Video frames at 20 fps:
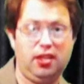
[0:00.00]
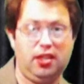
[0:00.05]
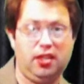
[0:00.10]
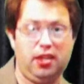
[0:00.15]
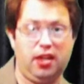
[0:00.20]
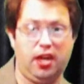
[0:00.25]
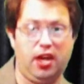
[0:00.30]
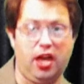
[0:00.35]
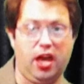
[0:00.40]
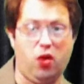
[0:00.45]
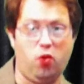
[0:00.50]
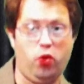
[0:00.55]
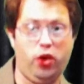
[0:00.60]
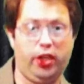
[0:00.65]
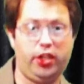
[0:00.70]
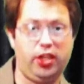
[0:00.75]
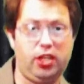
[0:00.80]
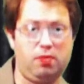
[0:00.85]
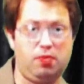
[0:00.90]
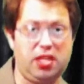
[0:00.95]
uh, we're
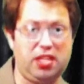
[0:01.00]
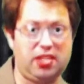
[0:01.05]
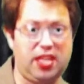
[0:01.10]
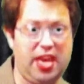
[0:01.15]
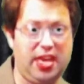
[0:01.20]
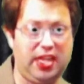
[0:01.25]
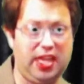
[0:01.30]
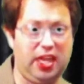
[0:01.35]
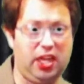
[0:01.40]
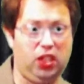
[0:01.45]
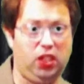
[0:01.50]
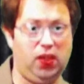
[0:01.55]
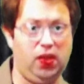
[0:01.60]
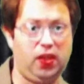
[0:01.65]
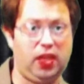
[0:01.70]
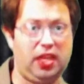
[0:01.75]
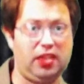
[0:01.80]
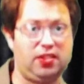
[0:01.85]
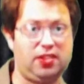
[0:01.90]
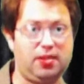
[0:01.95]
going to be taking a look
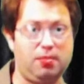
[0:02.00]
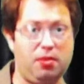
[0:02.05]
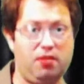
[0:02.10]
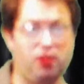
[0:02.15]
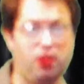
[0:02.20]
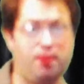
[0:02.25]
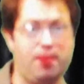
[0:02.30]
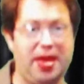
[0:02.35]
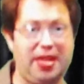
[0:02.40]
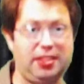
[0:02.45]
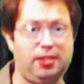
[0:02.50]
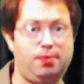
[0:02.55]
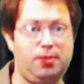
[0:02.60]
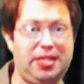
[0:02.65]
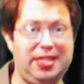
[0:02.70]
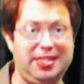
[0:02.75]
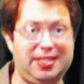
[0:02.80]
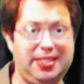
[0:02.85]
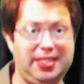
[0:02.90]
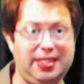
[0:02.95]
at some of the best
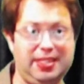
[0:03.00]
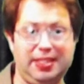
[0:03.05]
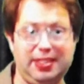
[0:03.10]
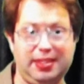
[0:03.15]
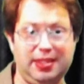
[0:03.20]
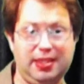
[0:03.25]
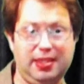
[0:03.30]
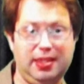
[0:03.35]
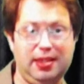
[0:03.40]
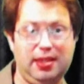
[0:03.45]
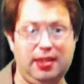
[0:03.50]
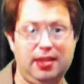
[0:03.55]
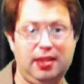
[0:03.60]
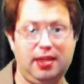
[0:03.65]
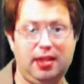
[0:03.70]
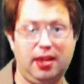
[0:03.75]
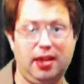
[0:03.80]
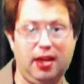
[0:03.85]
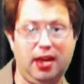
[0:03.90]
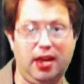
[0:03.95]
pieces.
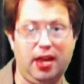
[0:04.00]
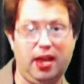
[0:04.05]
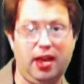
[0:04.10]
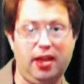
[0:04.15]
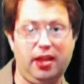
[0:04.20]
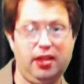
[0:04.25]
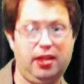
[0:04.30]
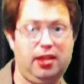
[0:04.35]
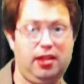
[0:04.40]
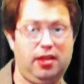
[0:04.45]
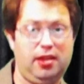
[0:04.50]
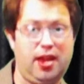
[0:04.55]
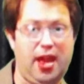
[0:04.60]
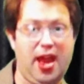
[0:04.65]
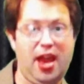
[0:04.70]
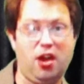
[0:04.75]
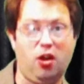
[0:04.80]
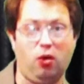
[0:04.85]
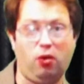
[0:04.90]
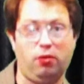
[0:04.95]
Uh,
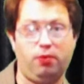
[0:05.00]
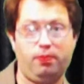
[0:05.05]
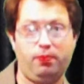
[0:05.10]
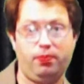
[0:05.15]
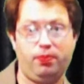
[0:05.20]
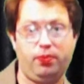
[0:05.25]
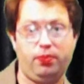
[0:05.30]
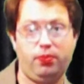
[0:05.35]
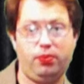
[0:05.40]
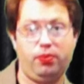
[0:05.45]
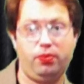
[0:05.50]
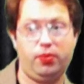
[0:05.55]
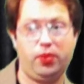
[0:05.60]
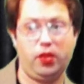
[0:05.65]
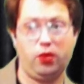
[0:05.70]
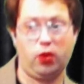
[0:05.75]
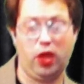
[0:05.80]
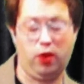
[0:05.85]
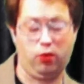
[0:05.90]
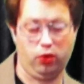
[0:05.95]
Now,
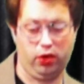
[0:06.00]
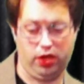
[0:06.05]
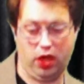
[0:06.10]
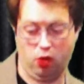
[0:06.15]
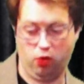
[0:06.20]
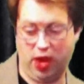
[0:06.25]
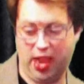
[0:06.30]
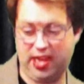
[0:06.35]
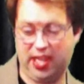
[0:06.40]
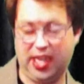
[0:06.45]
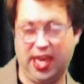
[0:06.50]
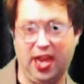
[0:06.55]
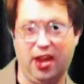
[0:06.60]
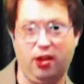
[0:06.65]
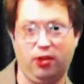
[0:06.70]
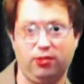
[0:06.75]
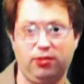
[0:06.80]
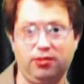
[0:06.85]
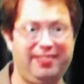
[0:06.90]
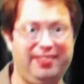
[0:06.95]
right, right now,
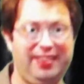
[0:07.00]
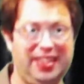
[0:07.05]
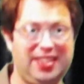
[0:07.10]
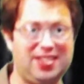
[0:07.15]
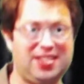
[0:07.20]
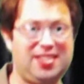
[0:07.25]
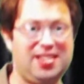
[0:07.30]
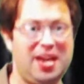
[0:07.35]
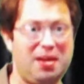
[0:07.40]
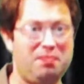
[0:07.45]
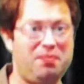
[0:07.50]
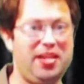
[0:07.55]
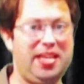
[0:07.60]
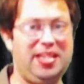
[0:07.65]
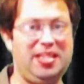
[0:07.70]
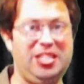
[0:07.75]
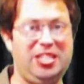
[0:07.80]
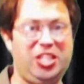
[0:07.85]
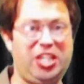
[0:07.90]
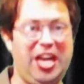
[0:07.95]
let's jump in,
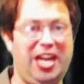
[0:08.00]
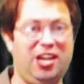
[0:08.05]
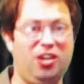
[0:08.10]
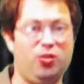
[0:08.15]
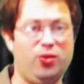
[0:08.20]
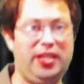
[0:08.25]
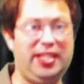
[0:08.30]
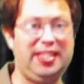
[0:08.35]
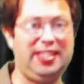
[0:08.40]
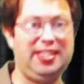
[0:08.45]
shall we?